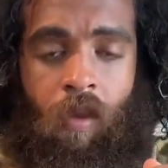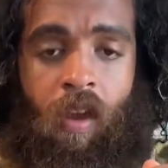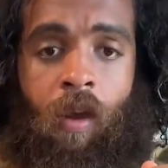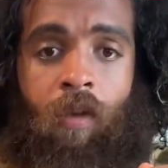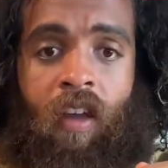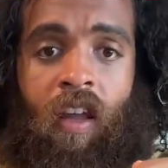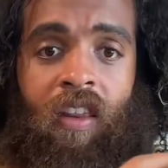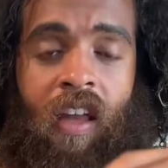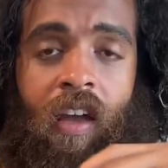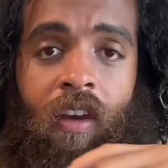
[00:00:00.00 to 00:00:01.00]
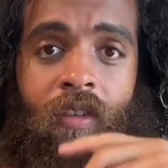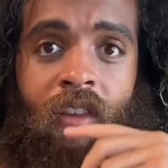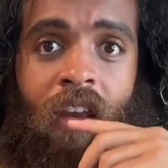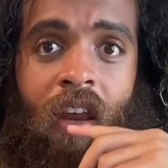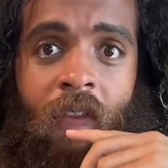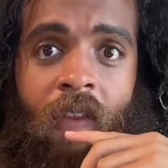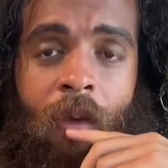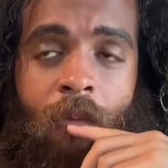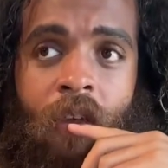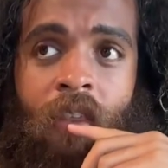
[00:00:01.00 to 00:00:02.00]
yeah, there was like a lot. There's a lot in
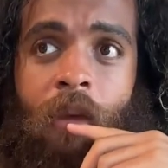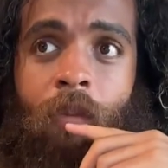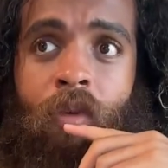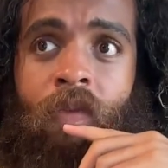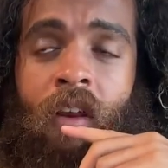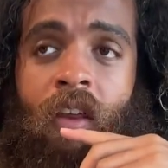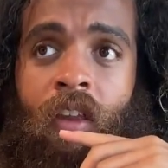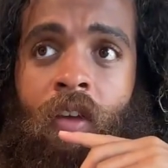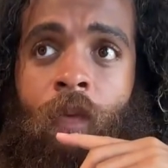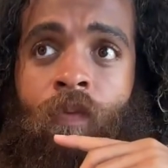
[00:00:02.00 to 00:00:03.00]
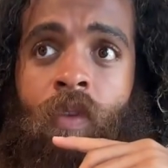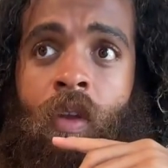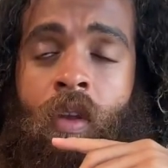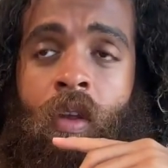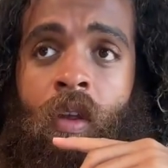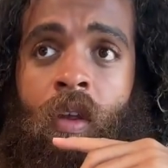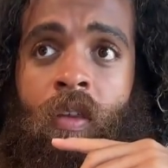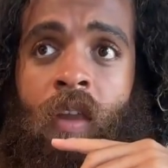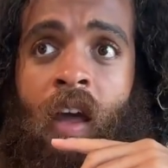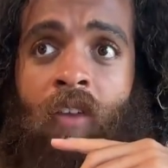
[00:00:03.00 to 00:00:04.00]
that in that movie. Like they
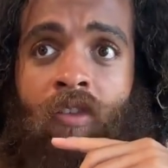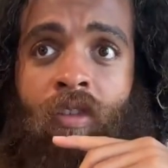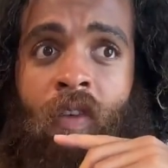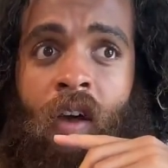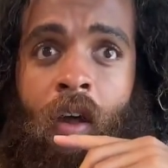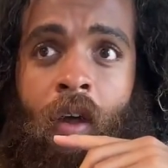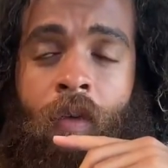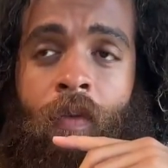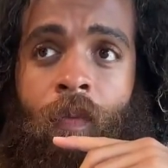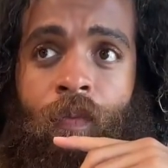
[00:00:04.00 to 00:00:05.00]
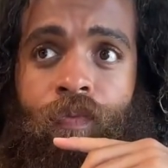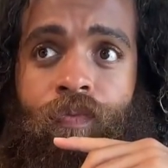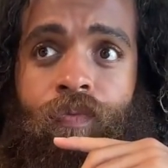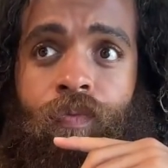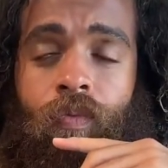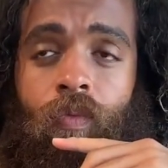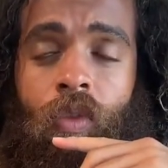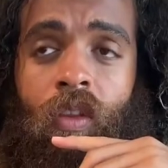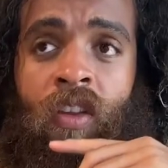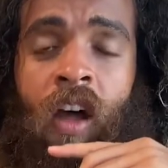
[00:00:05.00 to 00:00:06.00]
they had to survive
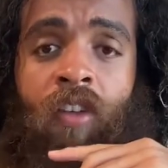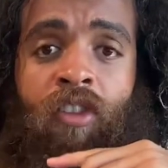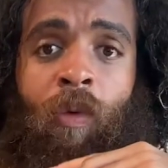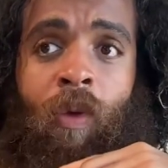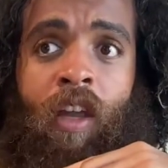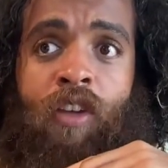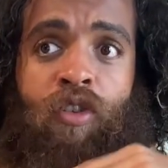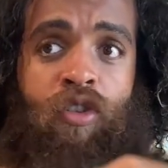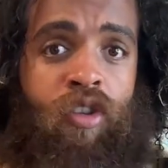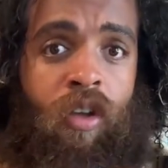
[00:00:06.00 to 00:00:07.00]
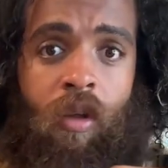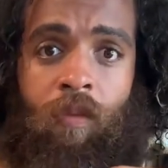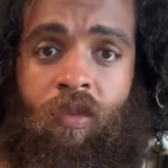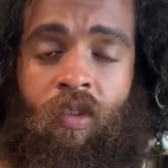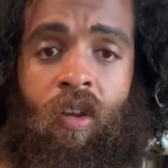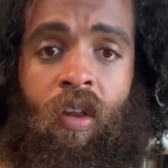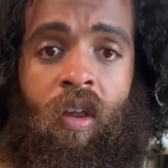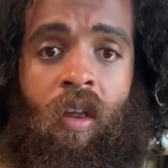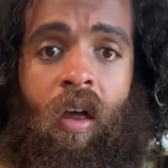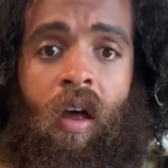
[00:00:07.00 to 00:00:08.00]
toxic
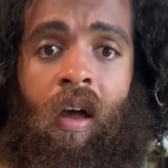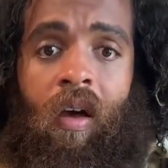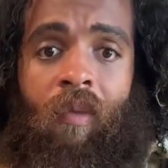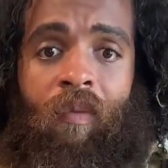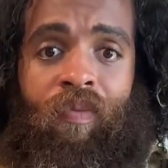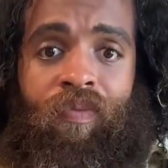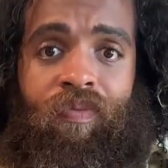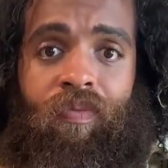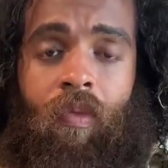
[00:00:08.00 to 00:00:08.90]
relationships, um,